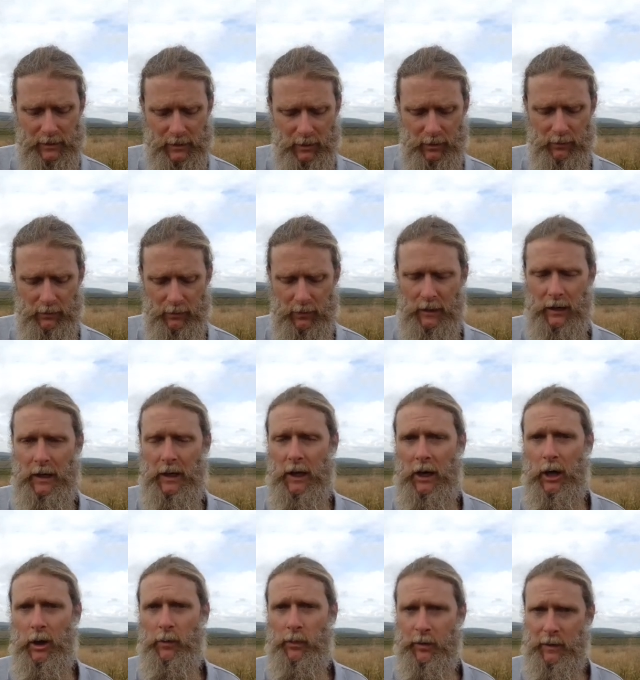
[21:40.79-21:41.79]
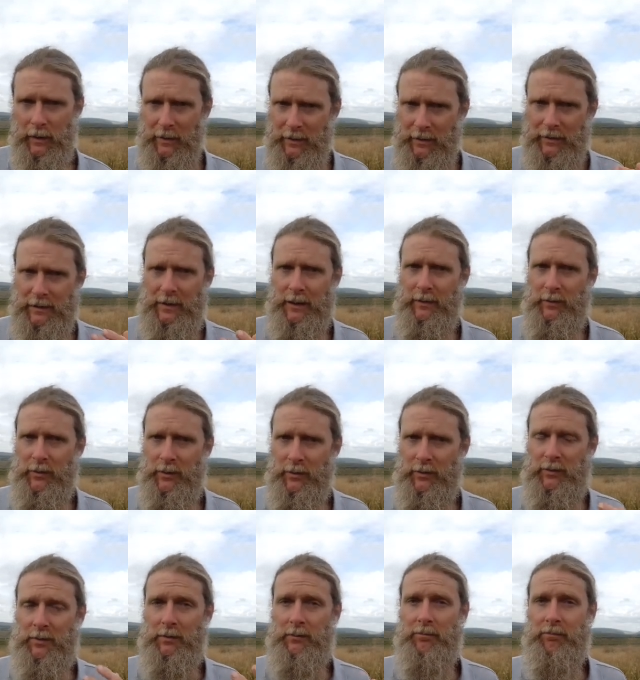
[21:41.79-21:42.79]
So hopefully this gives you
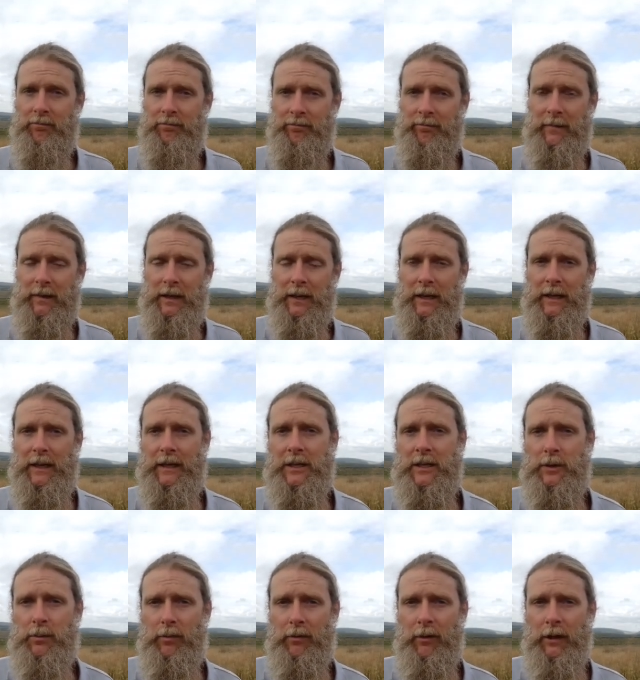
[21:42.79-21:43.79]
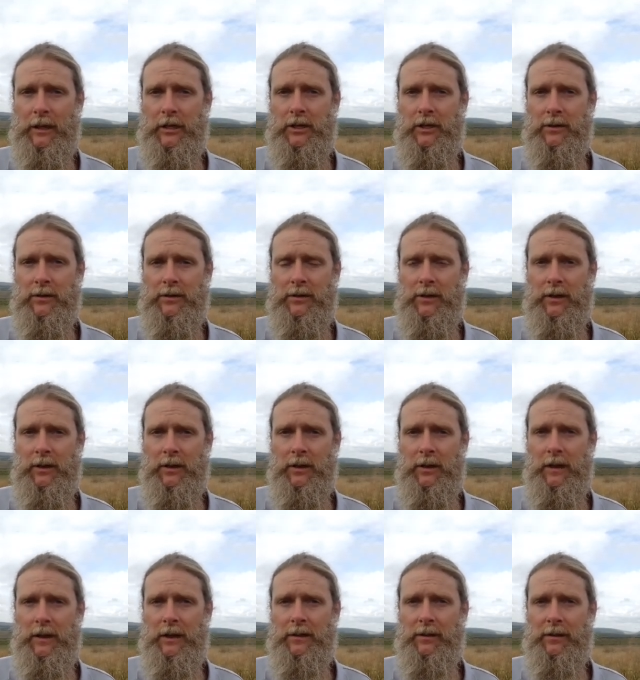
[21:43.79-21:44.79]
some uh, inspiration to,
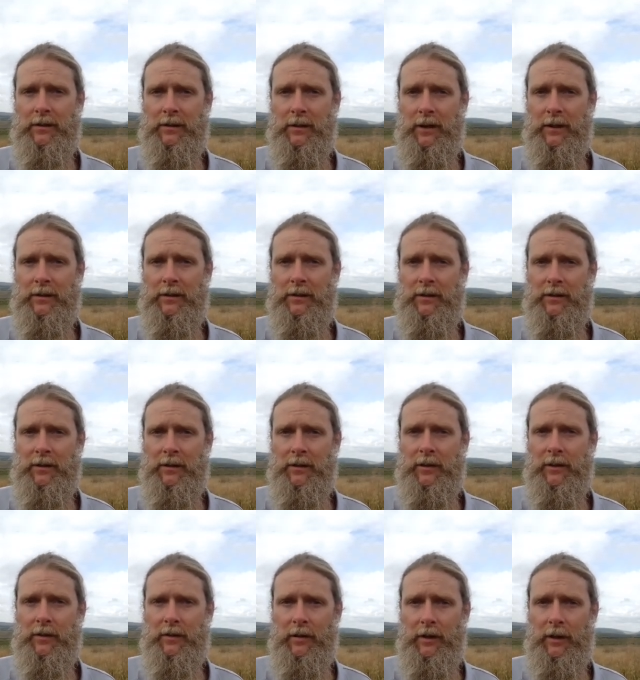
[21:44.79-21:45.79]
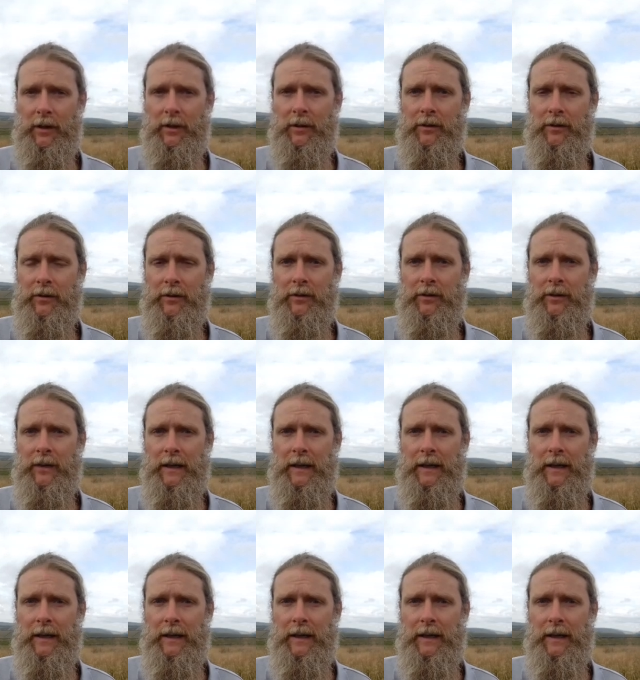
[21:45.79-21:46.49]
to start to search for answers